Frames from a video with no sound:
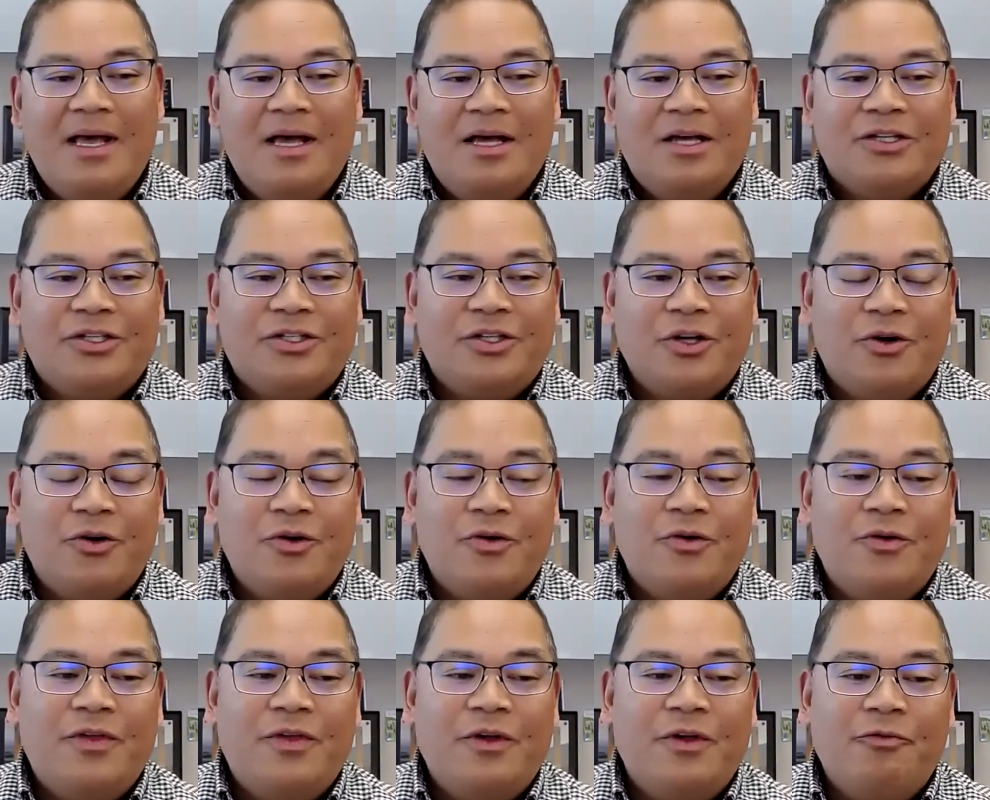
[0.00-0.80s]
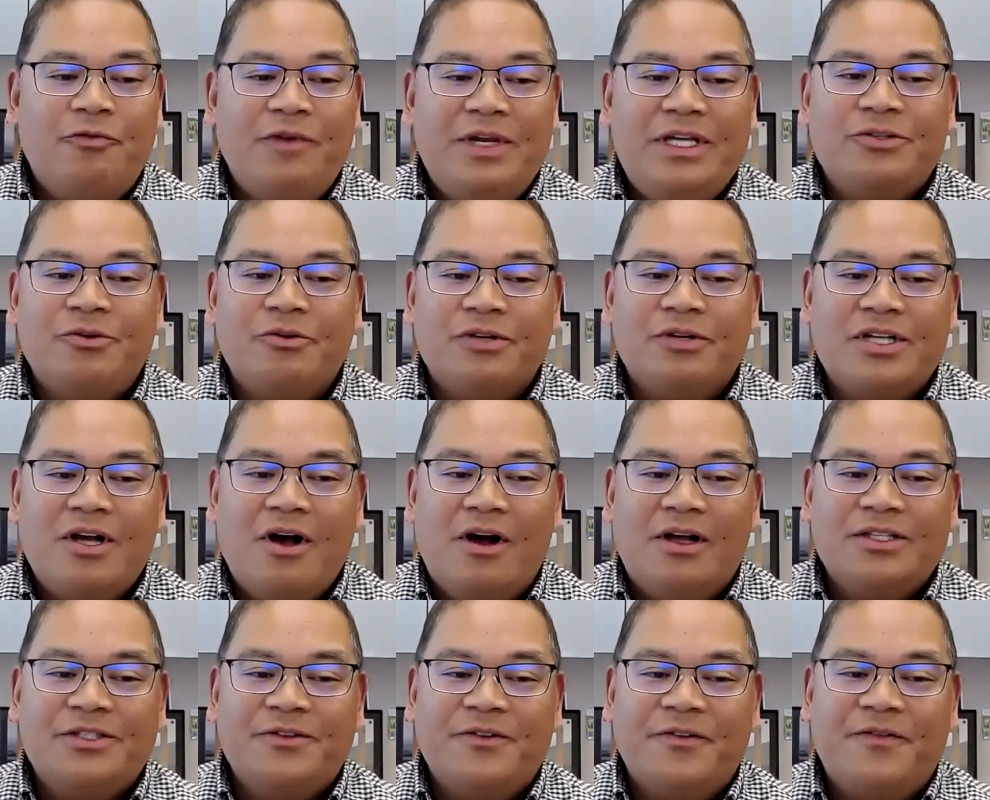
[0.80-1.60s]
So the Resource
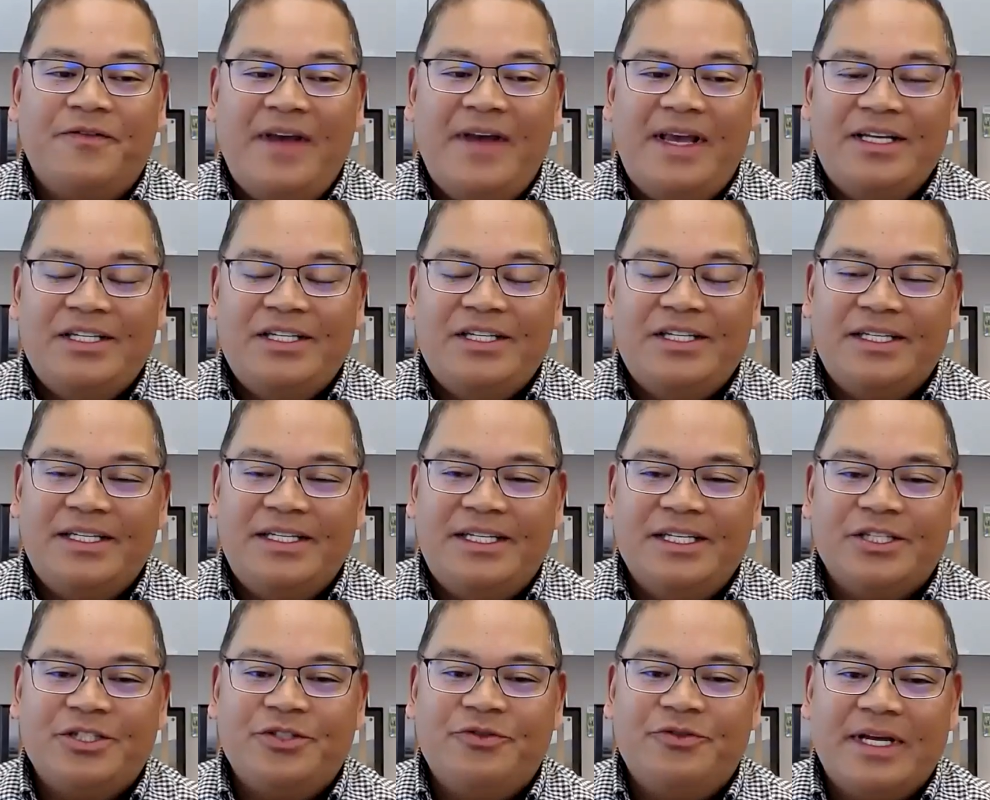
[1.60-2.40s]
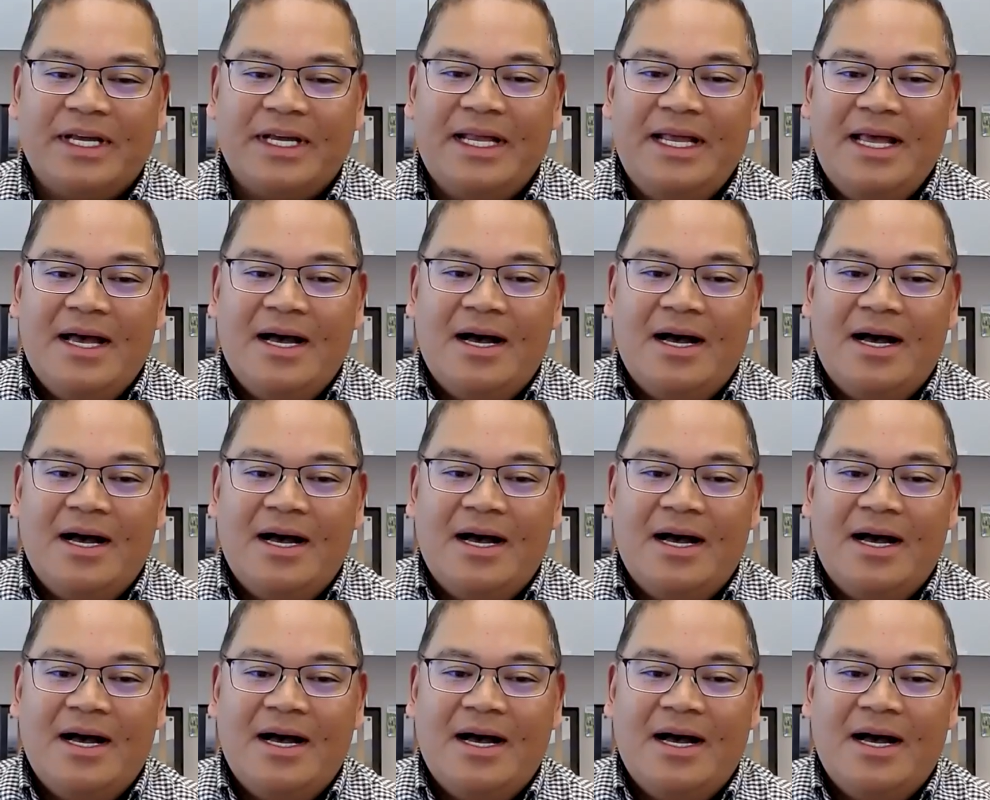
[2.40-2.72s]
Conservation District